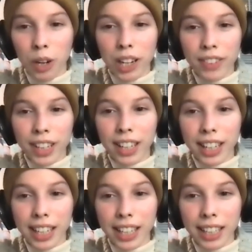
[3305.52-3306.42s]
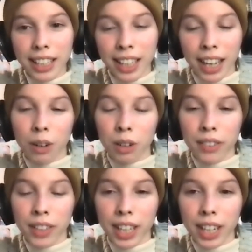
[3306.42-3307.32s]
even or
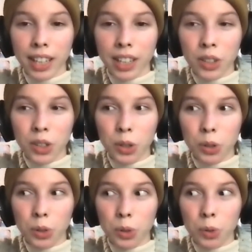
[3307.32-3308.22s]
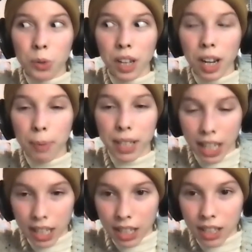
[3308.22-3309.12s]
even like you look up a
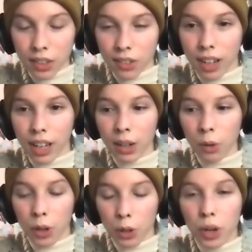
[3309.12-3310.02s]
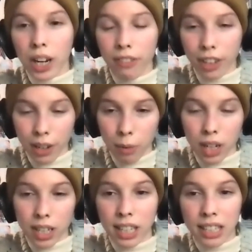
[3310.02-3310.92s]
sentence, right? Or you're trying to figure out what a
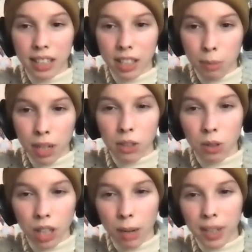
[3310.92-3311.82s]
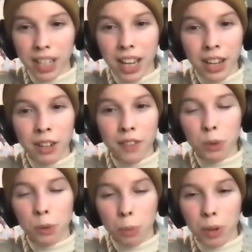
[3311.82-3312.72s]
sentence means. You look up the
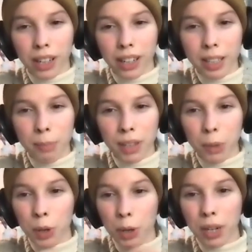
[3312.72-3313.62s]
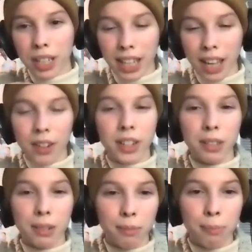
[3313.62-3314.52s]
individual words, but then when you put it together, it
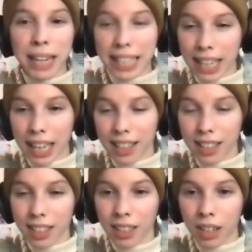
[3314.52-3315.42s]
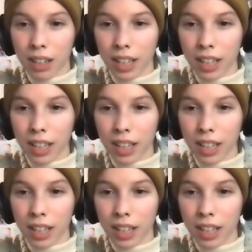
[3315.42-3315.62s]
doesn't make sense. Like,